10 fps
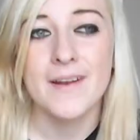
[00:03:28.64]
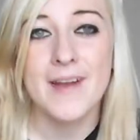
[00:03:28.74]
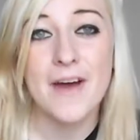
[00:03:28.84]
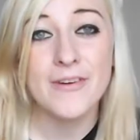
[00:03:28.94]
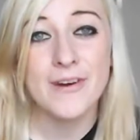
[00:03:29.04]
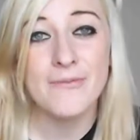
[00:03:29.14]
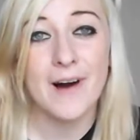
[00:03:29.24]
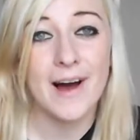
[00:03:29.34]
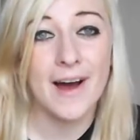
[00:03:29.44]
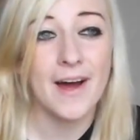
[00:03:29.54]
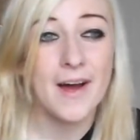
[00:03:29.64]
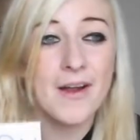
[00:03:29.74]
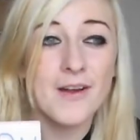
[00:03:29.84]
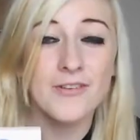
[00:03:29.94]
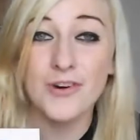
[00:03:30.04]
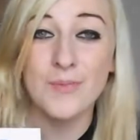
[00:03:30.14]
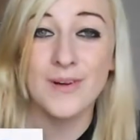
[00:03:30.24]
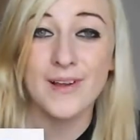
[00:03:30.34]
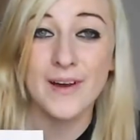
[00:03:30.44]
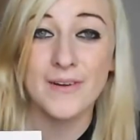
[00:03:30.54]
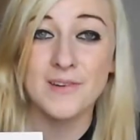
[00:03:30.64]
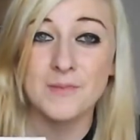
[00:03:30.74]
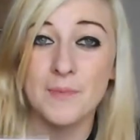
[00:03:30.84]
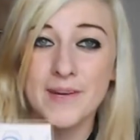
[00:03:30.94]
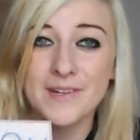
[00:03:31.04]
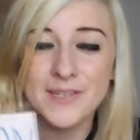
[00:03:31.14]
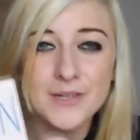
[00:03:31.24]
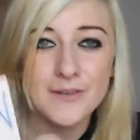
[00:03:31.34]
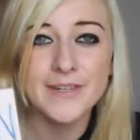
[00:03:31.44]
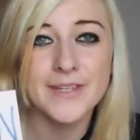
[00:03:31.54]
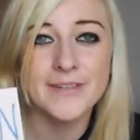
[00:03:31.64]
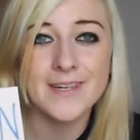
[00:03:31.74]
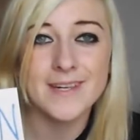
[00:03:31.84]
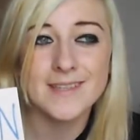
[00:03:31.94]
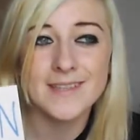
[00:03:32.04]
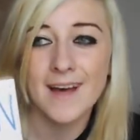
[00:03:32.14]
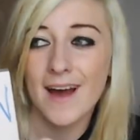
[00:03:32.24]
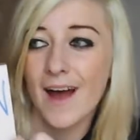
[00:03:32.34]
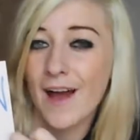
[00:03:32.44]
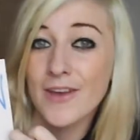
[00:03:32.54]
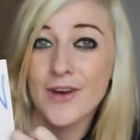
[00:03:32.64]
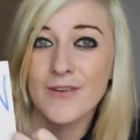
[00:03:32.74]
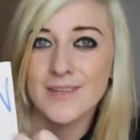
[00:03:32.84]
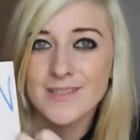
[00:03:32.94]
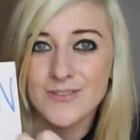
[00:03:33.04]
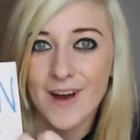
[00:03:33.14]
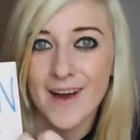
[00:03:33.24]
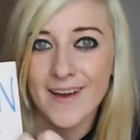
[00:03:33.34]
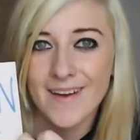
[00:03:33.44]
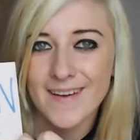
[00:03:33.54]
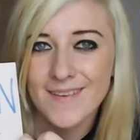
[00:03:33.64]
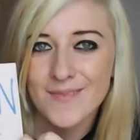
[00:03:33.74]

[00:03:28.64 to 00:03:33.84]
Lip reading: Now you can wear normal clothes because you're a nudist and you're on strike.